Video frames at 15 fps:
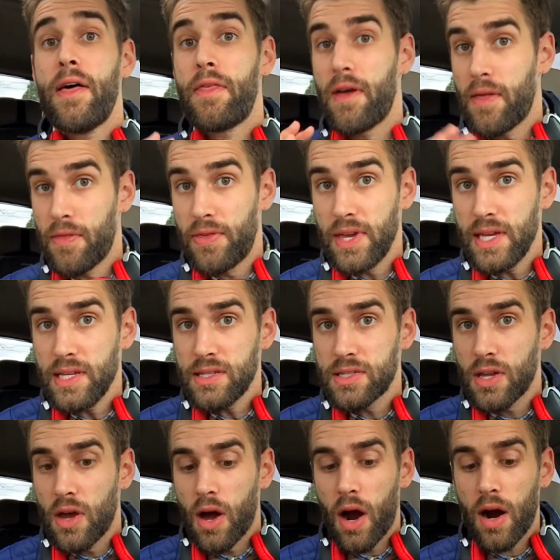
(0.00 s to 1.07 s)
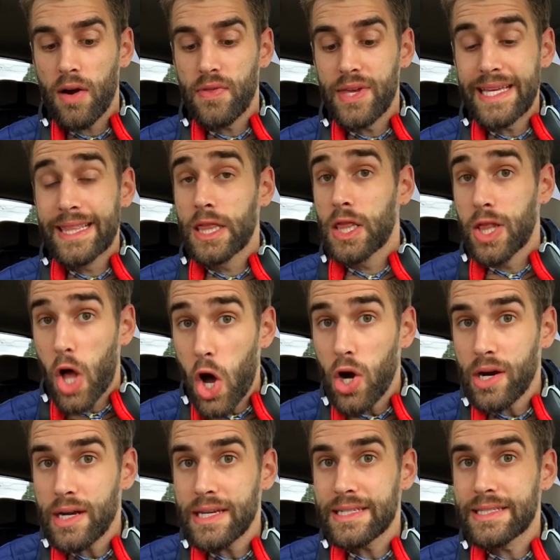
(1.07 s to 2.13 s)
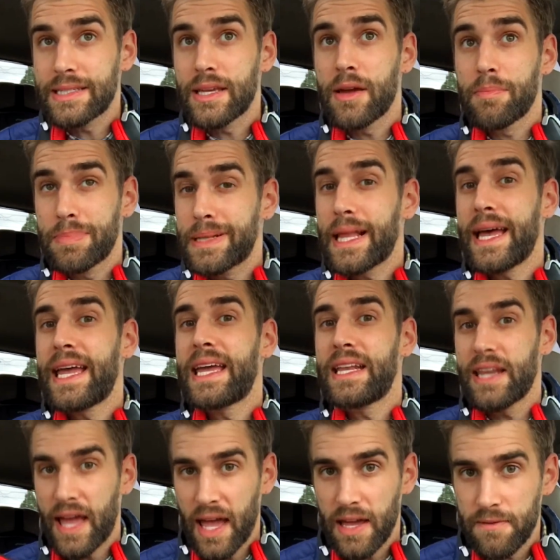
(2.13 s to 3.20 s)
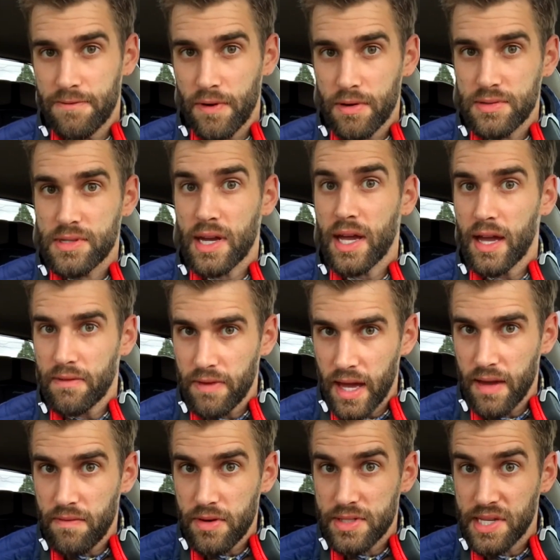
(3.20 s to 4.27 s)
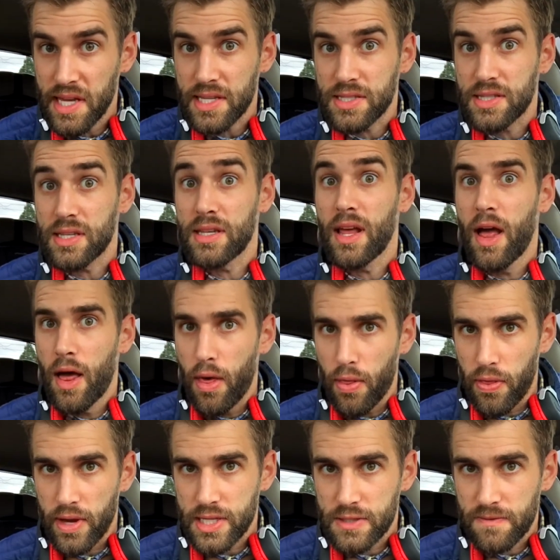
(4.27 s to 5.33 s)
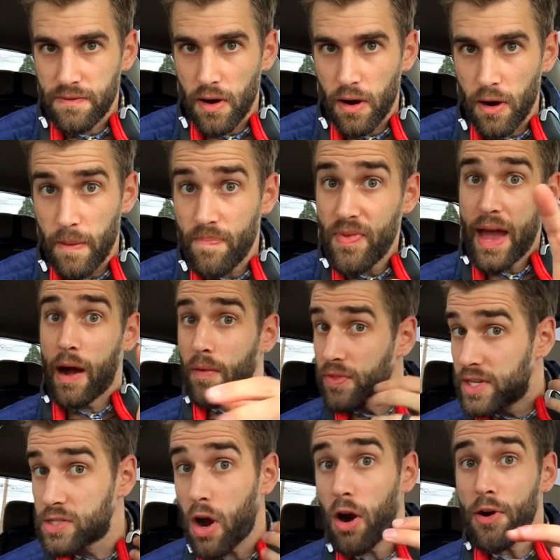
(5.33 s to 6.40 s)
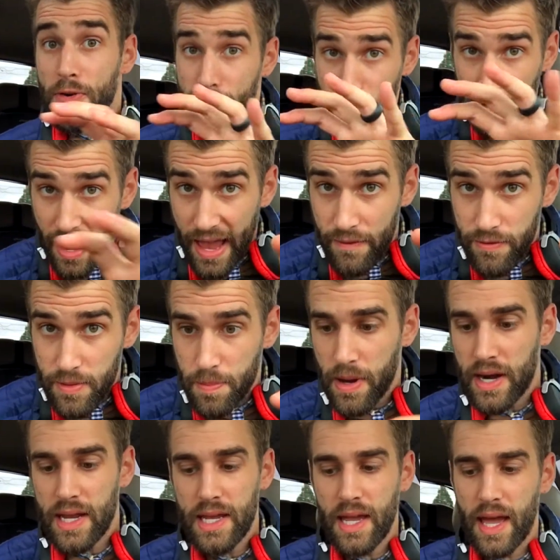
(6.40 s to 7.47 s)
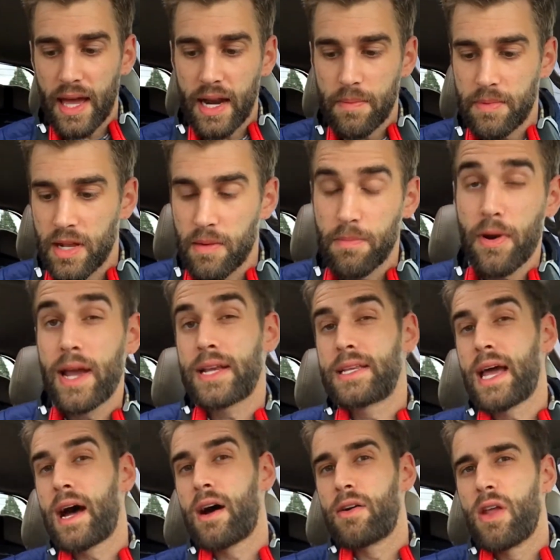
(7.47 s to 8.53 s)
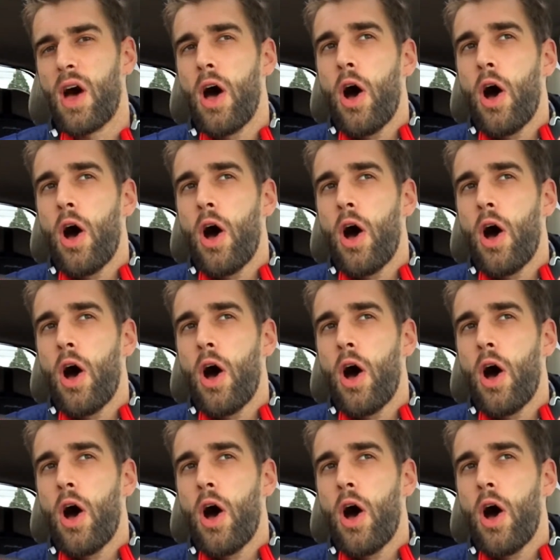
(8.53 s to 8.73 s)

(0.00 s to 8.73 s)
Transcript: that these are the longest playing headphones I have ever tested thus far. Now, these aren't for everybody, and I'm gonna break down